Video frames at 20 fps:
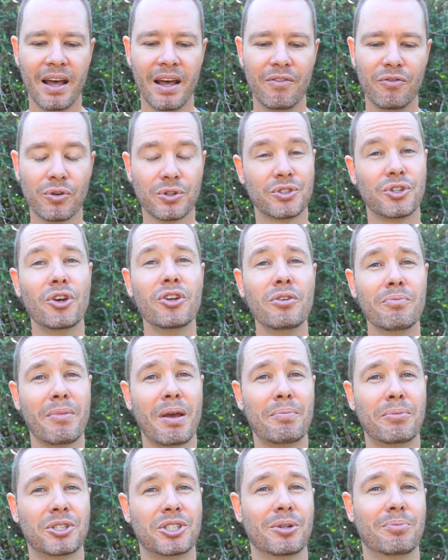For certain
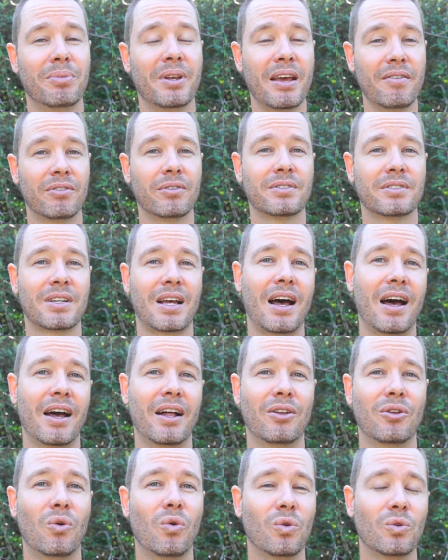membership levels,
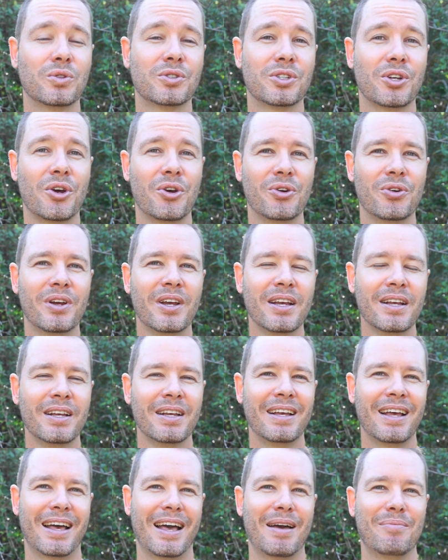I'll also
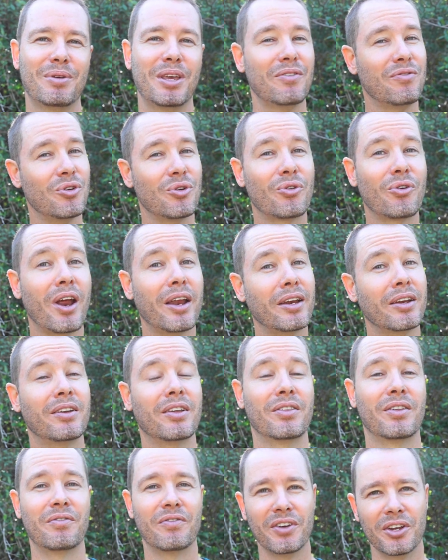give you credit
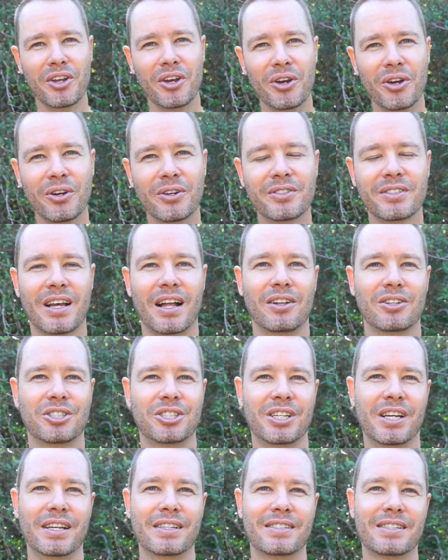in the videos. I'll
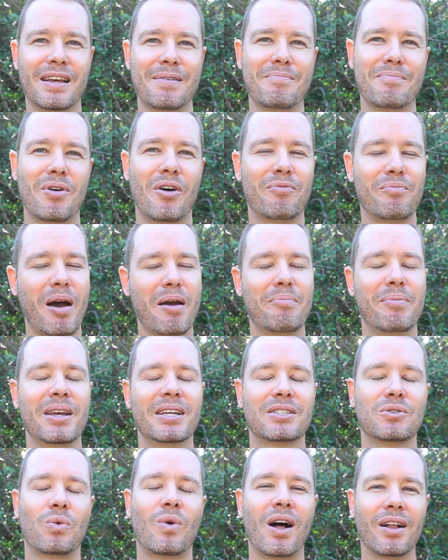share some of my
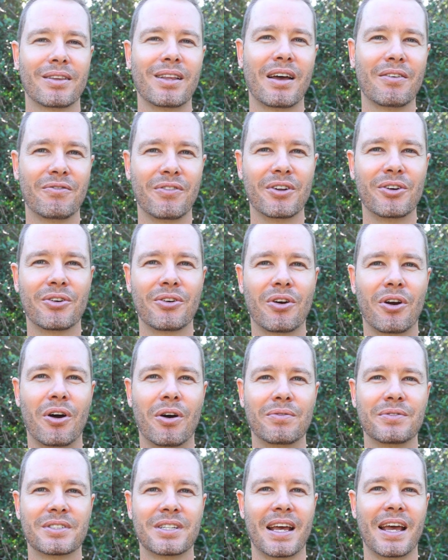best wildlife
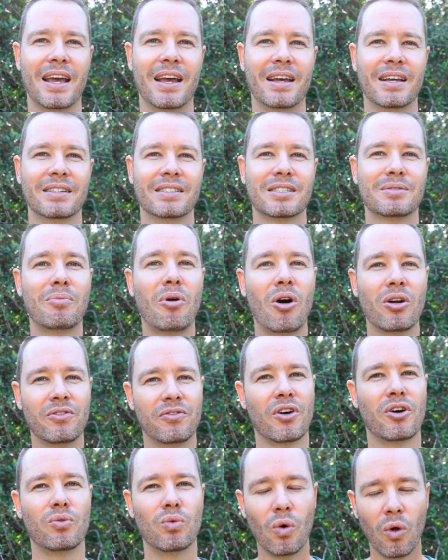photographs as
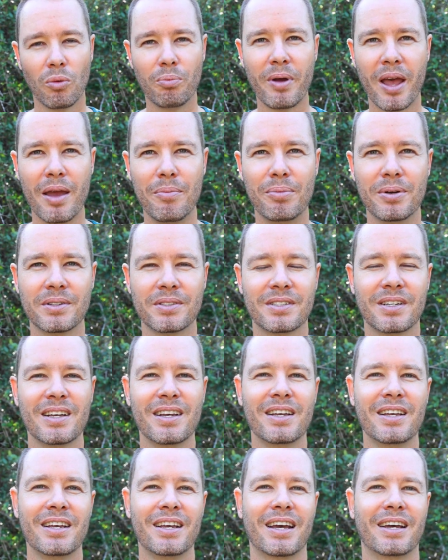smartphone wallpapers,
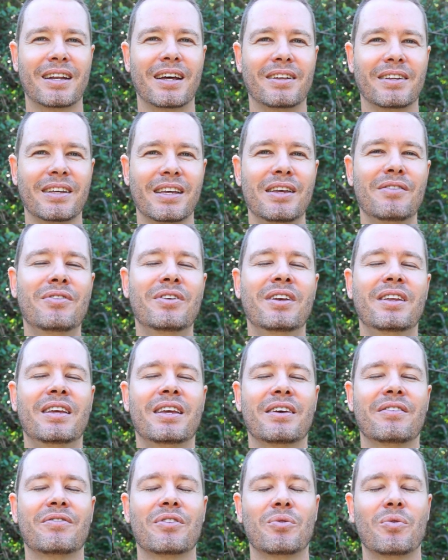and I'll even
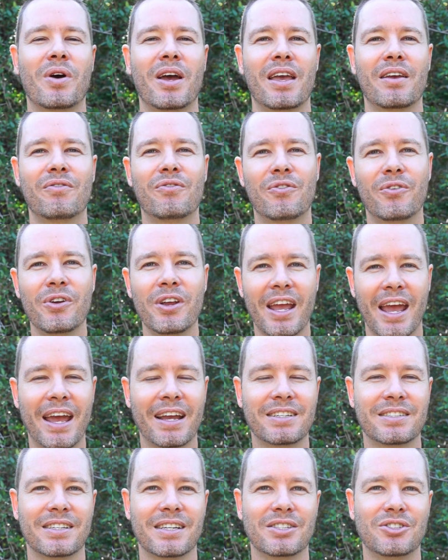give away free
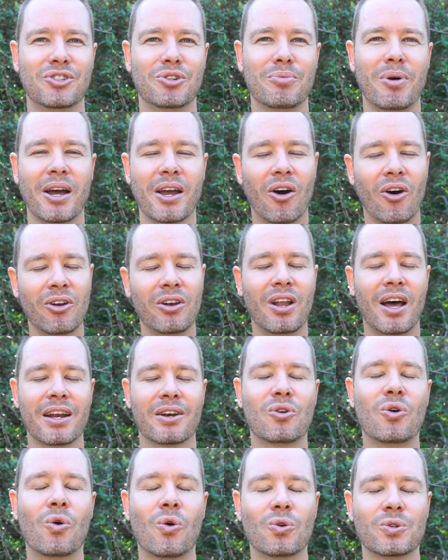access to my online
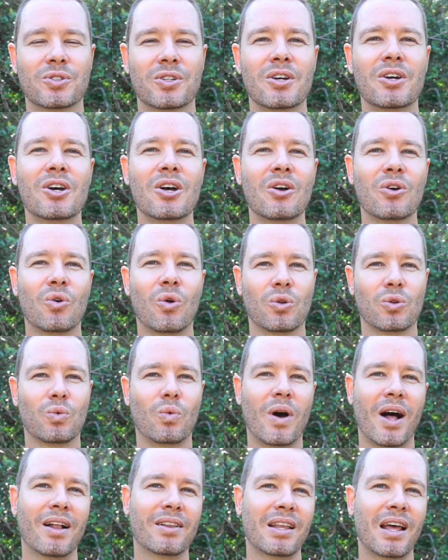course called
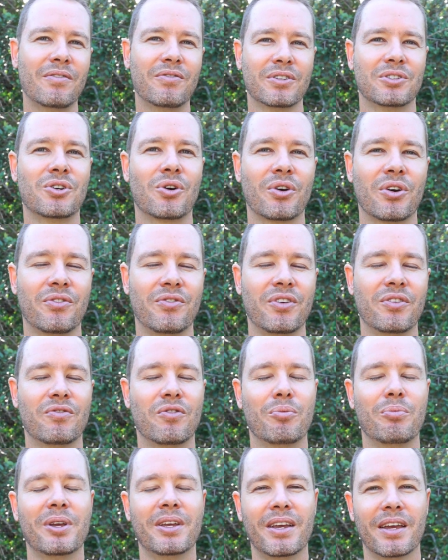Wildlife Photography
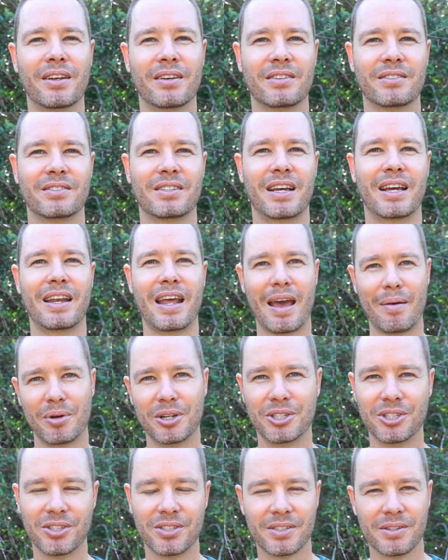for Beginners and
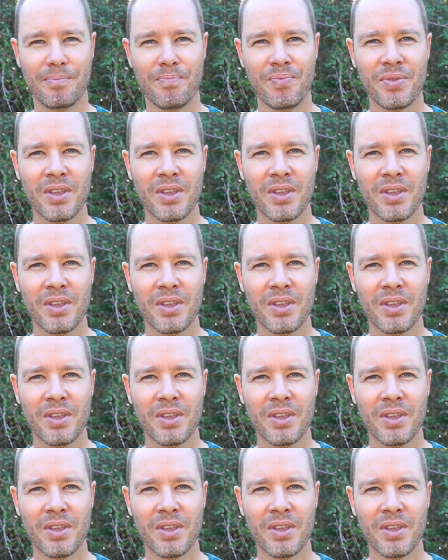Amateurs.